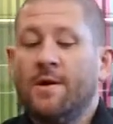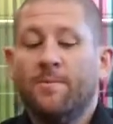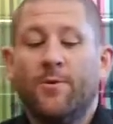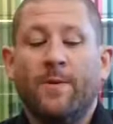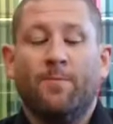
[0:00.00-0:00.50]

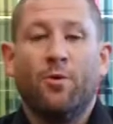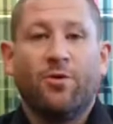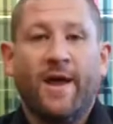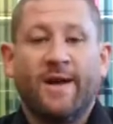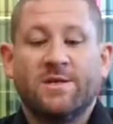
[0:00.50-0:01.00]
But they're
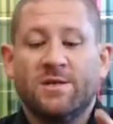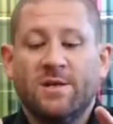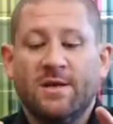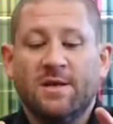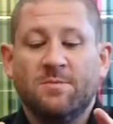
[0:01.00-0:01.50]
both excellent
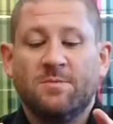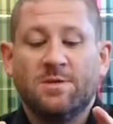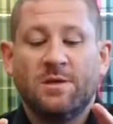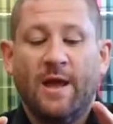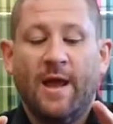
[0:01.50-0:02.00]

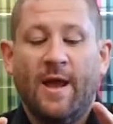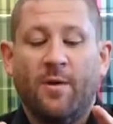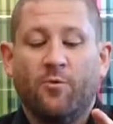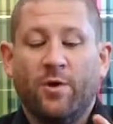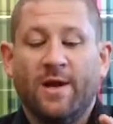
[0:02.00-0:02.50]
games,
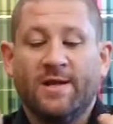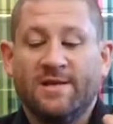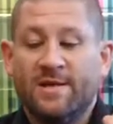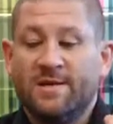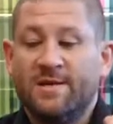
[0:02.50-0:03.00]
really
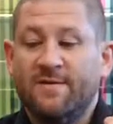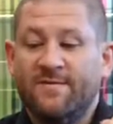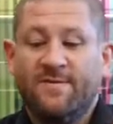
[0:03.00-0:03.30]
addictive,